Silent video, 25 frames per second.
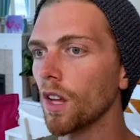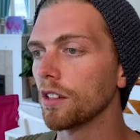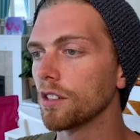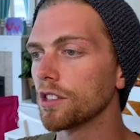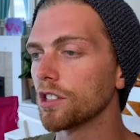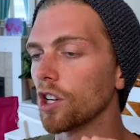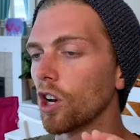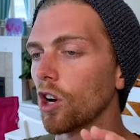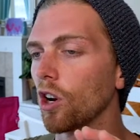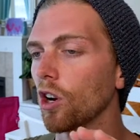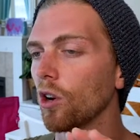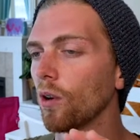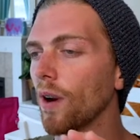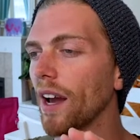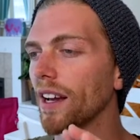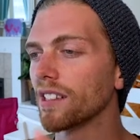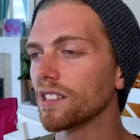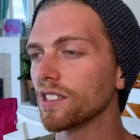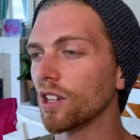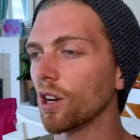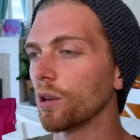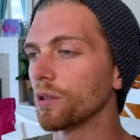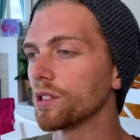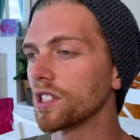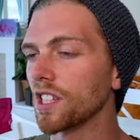So
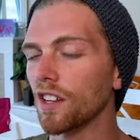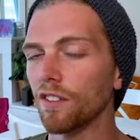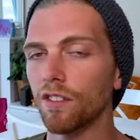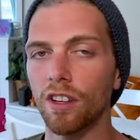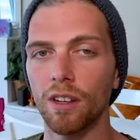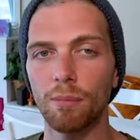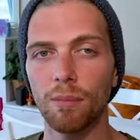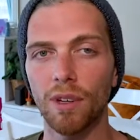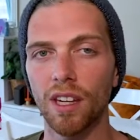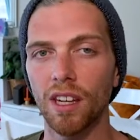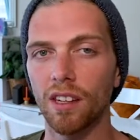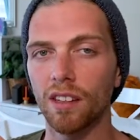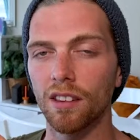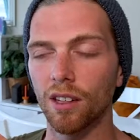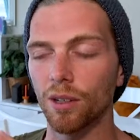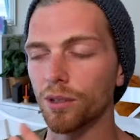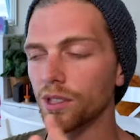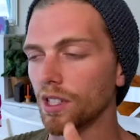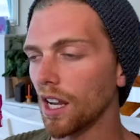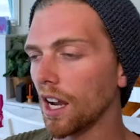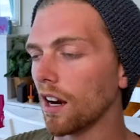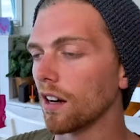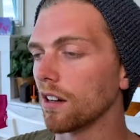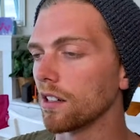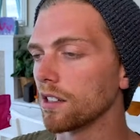Xcode's giving me those
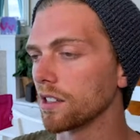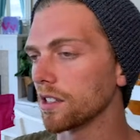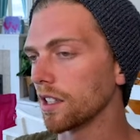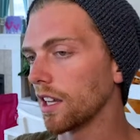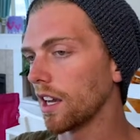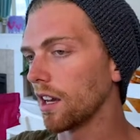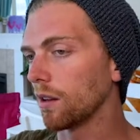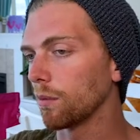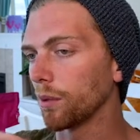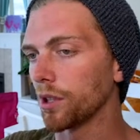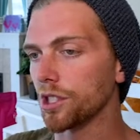errors again,